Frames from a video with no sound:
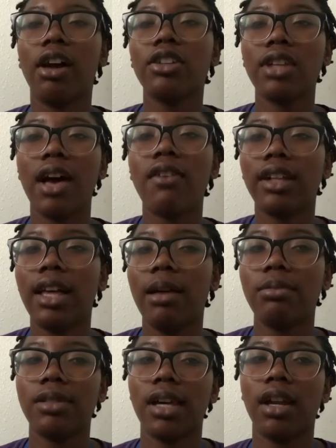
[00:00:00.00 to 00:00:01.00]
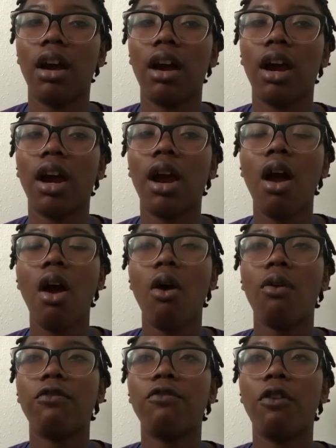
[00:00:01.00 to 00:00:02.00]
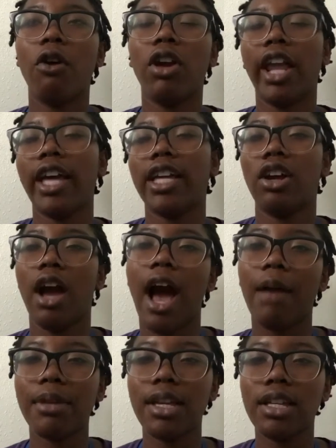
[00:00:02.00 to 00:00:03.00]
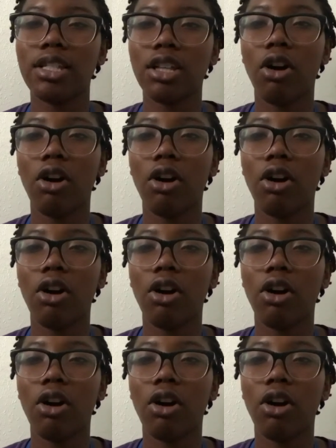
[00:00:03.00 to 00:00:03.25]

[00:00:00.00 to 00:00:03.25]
They also have clubs that are for your hobbies.